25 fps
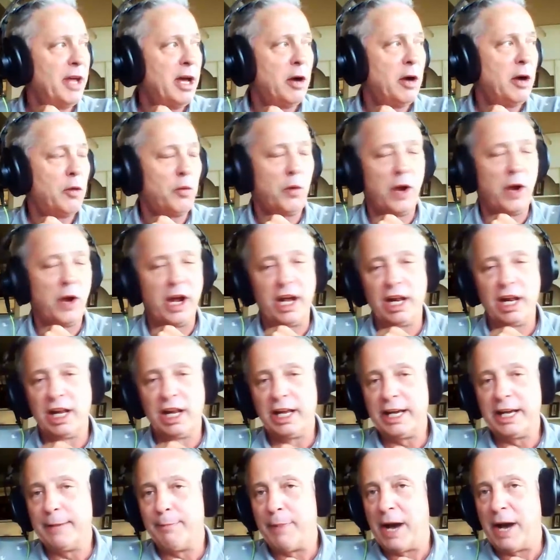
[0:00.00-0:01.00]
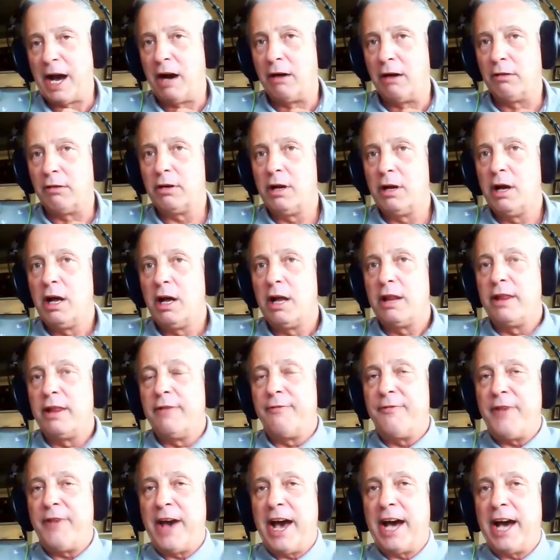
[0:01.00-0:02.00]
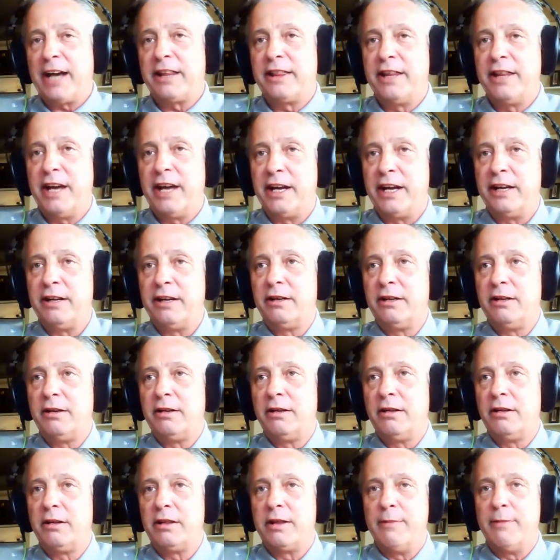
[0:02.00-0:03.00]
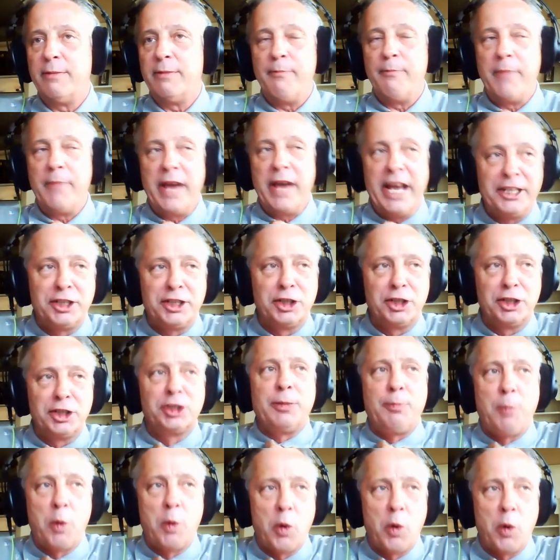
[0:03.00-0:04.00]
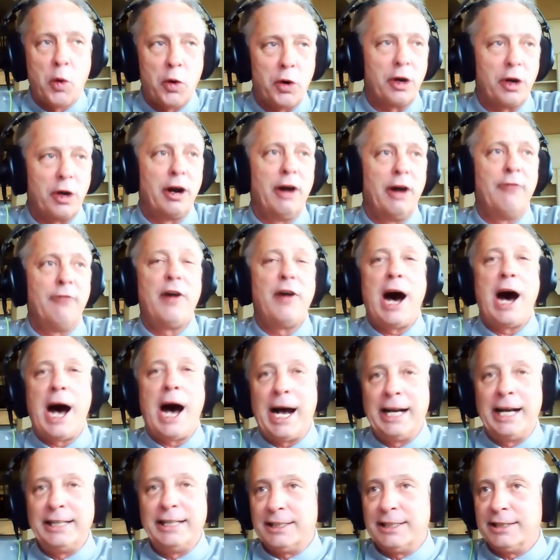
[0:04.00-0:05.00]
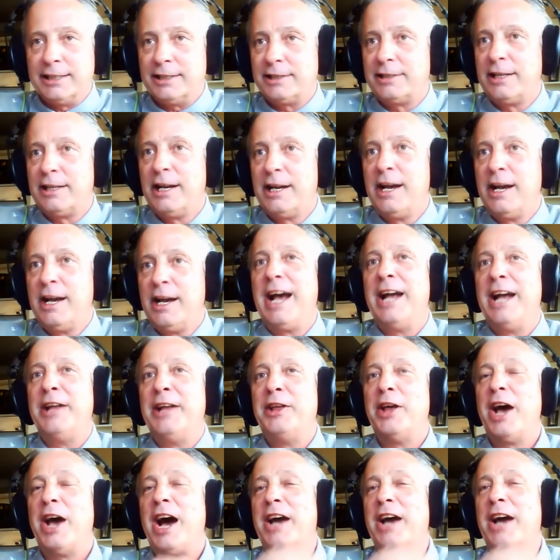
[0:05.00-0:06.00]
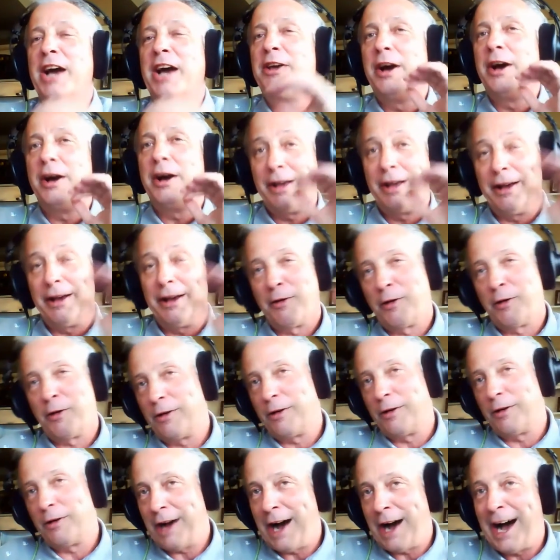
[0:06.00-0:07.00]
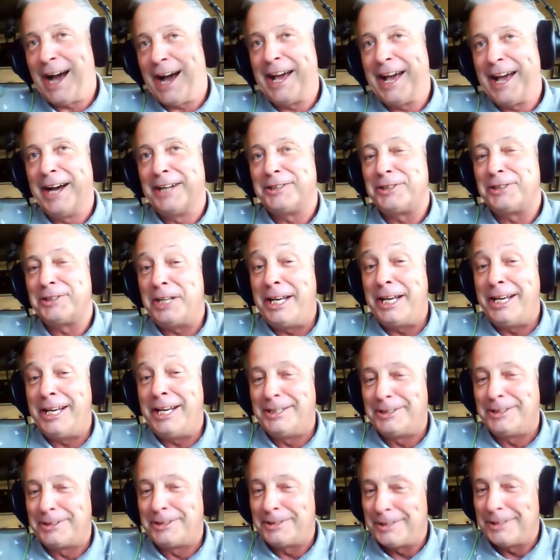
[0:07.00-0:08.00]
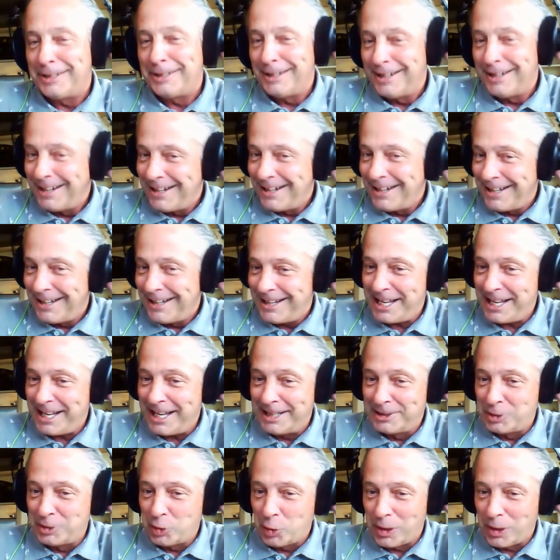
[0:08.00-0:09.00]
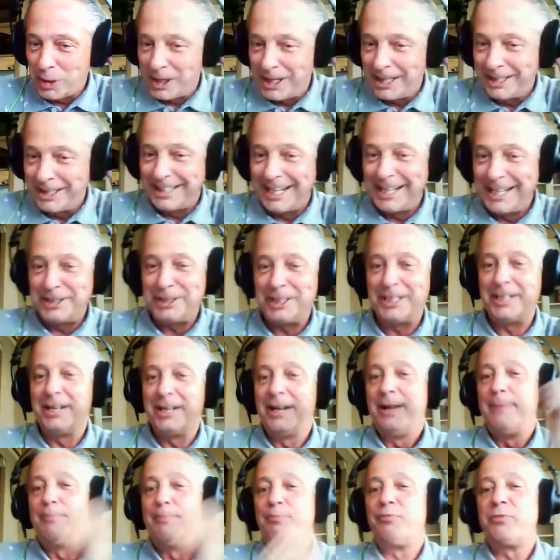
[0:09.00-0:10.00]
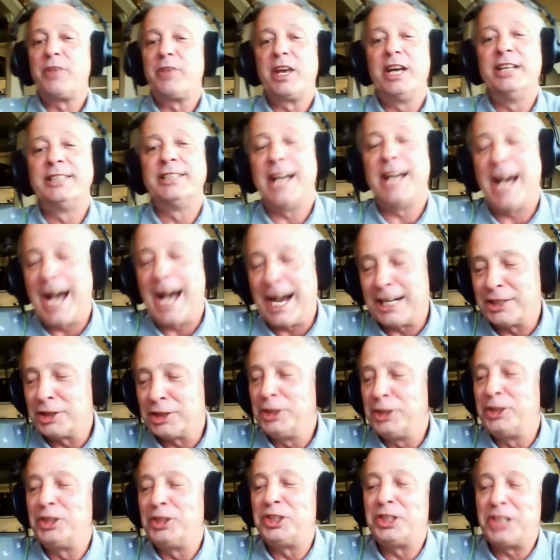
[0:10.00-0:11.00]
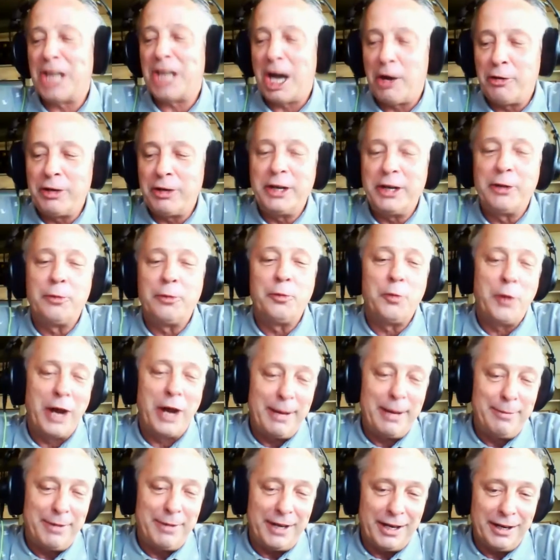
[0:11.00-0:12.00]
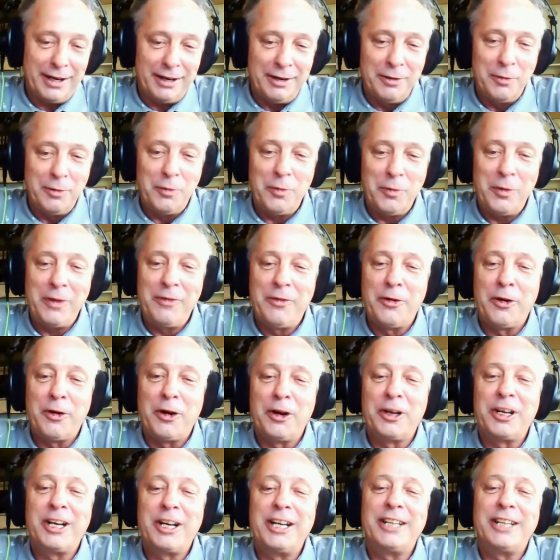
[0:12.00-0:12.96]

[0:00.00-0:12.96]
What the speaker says: railing about the fact that the major supporter of ISIS, or IS, is the IS organization, is actually Saudi Arabia. We've heard